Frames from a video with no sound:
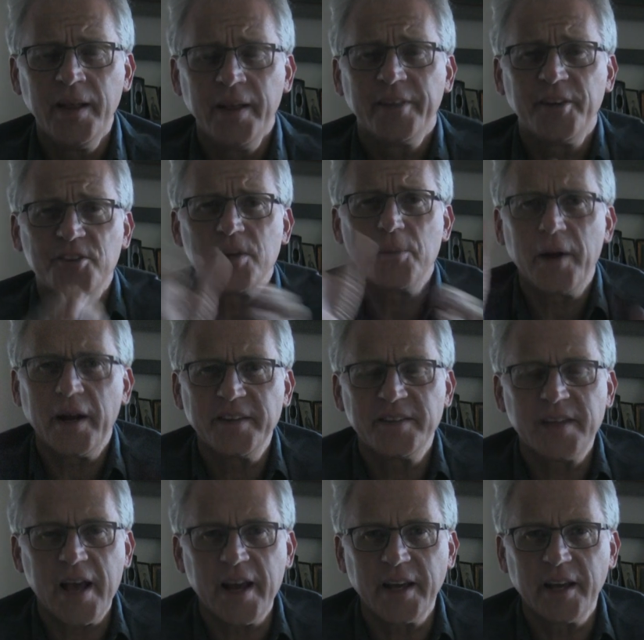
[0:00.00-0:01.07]
There's somebody
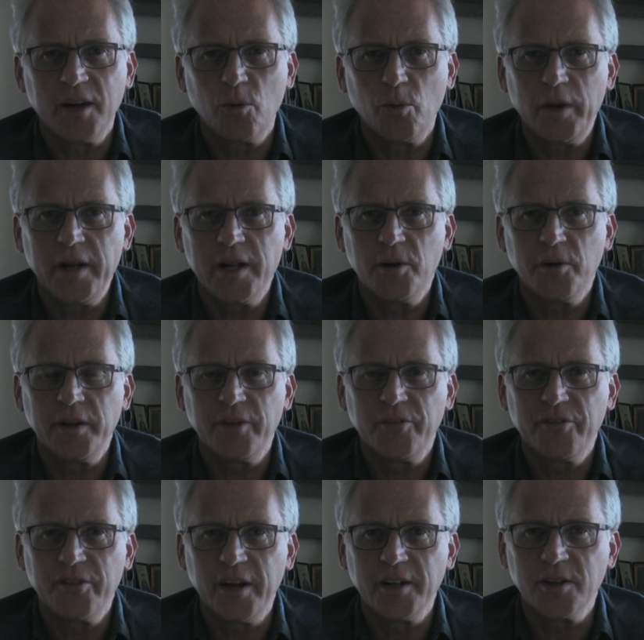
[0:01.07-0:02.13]
standing in a window in the
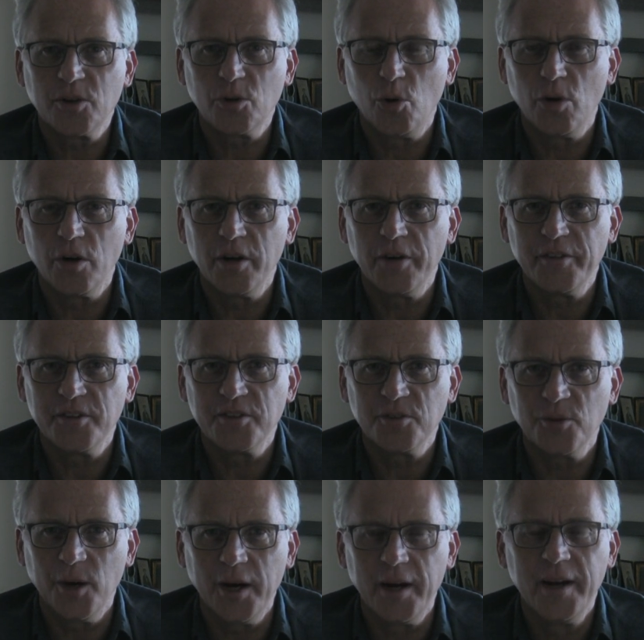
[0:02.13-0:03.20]
front corner of the
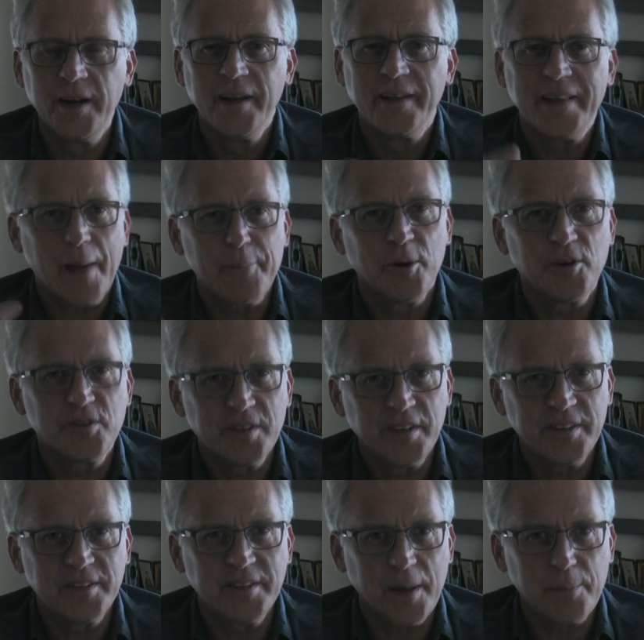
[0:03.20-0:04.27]
store. That person
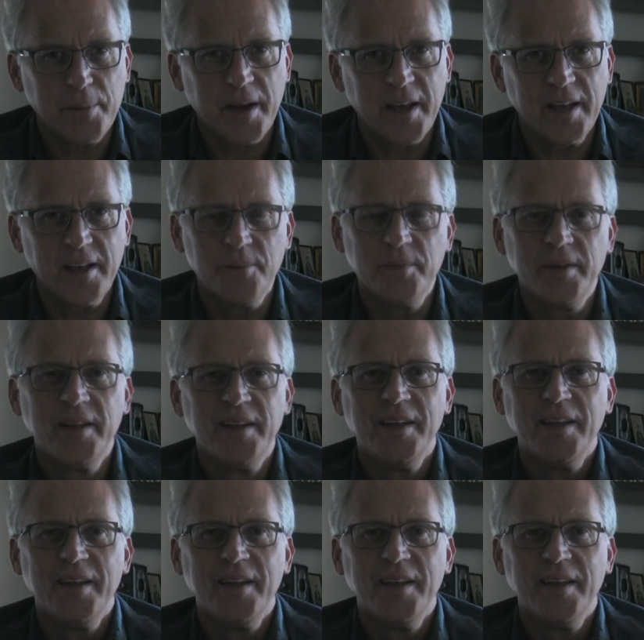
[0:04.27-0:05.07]
is set by him.